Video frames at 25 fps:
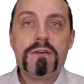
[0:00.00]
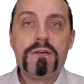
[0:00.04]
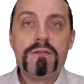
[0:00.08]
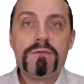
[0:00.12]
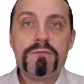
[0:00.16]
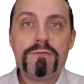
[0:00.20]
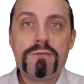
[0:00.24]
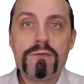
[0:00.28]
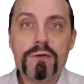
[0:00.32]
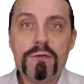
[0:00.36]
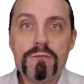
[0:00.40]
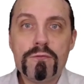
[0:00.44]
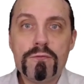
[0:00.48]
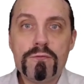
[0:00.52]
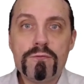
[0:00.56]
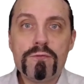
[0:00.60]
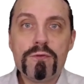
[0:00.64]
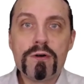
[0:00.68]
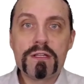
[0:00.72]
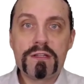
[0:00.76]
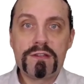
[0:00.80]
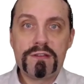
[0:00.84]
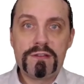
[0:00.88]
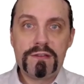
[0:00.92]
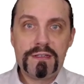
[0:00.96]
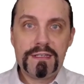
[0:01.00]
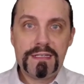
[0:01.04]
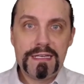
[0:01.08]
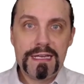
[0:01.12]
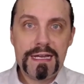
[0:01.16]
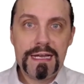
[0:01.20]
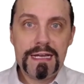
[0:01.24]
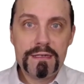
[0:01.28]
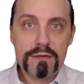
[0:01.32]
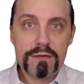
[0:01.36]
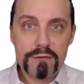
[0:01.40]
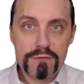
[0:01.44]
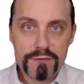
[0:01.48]
for what
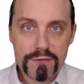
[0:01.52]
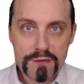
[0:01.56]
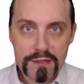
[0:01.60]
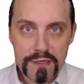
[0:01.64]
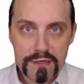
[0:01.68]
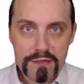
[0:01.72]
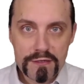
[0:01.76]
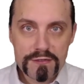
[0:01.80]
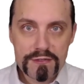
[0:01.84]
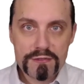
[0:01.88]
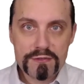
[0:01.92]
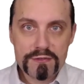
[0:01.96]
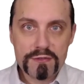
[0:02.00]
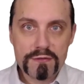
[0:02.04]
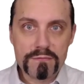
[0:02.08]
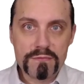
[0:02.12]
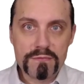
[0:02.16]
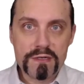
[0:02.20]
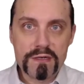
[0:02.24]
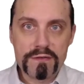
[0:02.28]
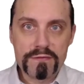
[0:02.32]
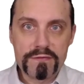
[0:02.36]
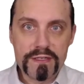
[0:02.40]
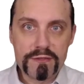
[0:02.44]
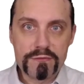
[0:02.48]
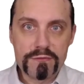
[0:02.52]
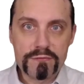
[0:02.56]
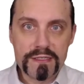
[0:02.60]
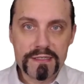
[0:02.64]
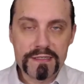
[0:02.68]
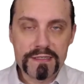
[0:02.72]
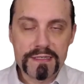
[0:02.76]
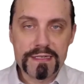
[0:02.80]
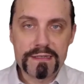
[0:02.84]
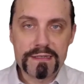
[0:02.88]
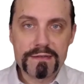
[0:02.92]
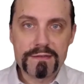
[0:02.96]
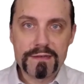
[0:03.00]
kind of customer are we doing
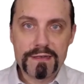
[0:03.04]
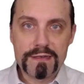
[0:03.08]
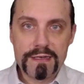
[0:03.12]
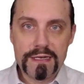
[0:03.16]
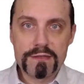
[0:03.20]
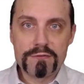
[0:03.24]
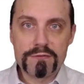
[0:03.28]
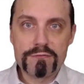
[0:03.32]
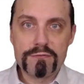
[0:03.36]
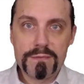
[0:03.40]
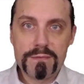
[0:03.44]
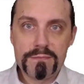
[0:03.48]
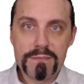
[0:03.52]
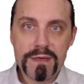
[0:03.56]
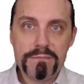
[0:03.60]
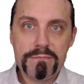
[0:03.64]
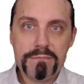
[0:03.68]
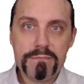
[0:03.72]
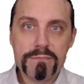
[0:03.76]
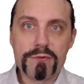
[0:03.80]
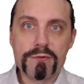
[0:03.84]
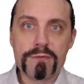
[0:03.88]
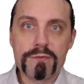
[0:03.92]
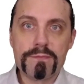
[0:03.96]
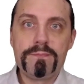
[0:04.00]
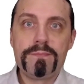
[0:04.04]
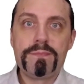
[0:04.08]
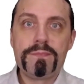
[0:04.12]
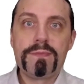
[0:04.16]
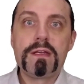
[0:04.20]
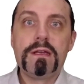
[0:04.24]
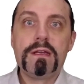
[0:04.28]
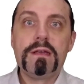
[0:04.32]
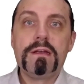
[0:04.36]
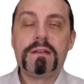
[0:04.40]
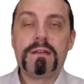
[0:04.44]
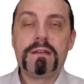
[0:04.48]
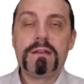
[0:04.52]
that. And remember,
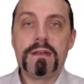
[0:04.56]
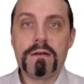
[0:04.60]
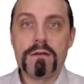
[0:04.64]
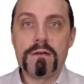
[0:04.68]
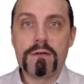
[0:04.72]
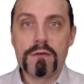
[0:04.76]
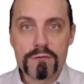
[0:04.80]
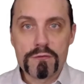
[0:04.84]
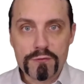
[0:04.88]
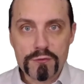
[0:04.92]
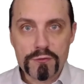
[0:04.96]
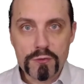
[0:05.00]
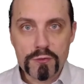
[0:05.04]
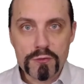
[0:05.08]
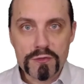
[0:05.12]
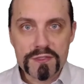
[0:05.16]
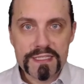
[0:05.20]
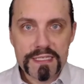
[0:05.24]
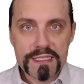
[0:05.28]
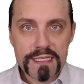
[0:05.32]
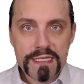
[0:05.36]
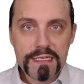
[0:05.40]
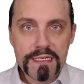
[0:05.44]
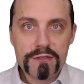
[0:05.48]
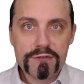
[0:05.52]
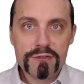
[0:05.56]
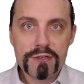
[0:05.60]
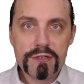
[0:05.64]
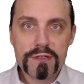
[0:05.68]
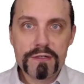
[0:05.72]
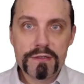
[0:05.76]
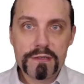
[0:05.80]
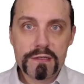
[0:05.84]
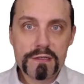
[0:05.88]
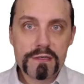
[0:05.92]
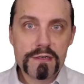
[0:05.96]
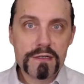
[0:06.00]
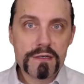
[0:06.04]
there are of course
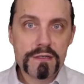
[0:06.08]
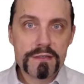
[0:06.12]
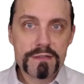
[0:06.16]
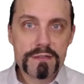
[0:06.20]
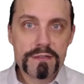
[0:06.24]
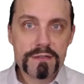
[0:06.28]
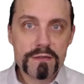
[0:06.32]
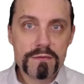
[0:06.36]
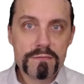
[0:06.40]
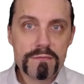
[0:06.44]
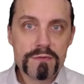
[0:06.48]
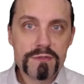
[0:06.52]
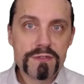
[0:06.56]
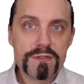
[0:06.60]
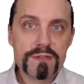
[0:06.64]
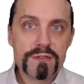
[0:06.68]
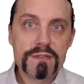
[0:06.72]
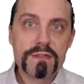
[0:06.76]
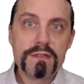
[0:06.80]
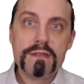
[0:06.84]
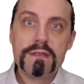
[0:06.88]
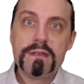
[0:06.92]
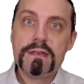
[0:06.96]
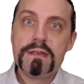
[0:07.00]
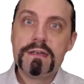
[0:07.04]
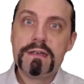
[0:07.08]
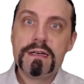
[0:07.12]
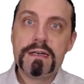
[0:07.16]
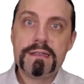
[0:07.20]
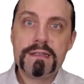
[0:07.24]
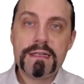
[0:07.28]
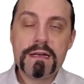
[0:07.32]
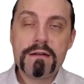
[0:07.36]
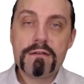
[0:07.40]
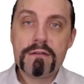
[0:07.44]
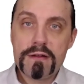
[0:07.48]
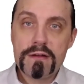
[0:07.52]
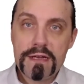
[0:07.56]
internal customers and
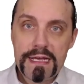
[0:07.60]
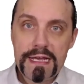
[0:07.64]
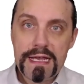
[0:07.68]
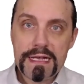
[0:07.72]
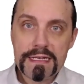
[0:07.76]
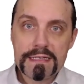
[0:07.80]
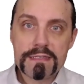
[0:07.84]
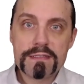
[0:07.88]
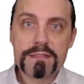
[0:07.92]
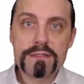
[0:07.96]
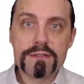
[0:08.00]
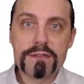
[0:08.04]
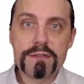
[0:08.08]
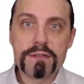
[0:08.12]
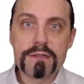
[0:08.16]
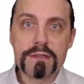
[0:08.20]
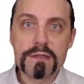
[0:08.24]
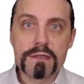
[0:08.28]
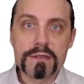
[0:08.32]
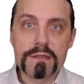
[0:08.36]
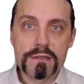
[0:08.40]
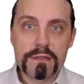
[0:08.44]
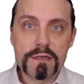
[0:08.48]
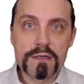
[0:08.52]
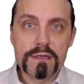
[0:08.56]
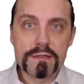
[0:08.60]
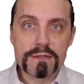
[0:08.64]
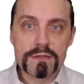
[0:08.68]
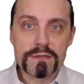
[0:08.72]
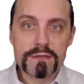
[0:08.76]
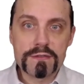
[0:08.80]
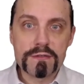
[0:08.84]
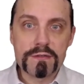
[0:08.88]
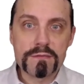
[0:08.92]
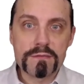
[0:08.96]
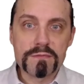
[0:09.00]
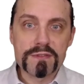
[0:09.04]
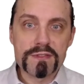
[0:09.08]
there are external
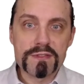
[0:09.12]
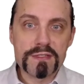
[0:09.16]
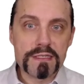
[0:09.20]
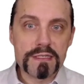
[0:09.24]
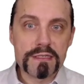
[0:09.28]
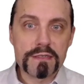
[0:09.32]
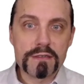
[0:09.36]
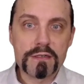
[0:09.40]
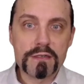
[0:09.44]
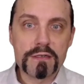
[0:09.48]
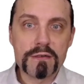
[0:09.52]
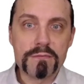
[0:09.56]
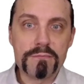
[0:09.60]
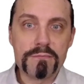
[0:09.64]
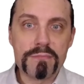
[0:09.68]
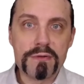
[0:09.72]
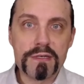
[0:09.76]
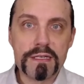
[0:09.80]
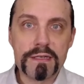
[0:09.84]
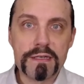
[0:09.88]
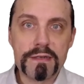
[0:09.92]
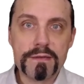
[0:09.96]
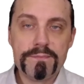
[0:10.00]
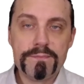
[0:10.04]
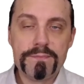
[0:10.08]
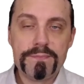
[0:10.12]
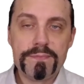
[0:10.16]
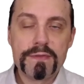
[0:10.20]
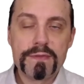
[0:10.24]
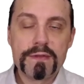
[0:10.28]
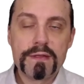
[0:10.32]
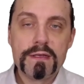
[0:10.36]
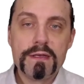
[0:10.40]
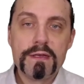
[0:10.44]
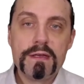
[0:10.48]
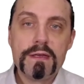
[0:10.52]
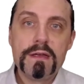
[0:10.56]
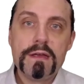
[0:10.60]
customers in a company.
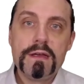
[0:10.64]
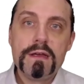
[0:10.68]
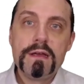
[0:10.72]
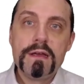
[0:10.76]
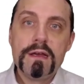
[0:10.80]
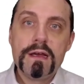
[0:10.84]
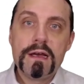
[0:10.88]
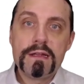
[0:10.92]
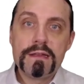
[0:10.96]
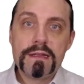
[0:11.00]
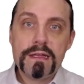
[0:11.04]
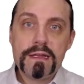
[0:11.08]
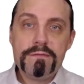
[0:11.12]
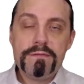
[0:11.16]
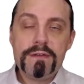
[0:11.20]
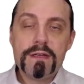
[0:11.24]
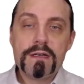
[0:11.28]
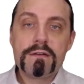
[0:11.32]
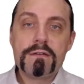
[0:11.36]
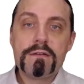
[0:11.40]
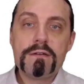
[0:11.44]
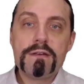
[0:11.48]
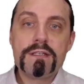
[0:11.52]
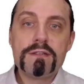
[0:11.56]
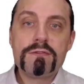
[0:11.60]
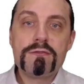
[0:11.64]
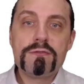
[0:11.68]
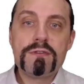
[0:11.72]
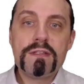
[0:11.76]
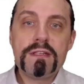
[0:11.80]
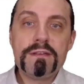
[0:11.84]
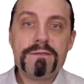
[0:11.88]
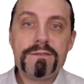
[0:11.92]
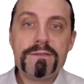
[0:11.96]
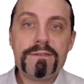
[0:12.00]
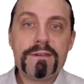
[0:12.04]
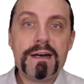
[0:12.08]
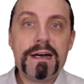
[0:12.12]
And then we are going to
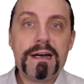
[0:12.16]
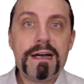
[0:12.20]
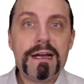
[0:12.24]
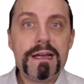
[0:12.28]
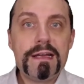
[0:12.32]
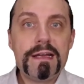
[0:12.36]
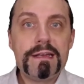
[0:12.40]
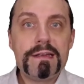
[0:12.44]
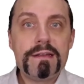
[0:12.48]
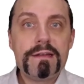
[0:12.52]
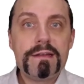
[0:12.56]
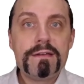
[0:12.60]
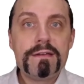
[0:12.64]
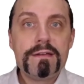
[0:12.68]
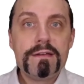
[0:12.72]
define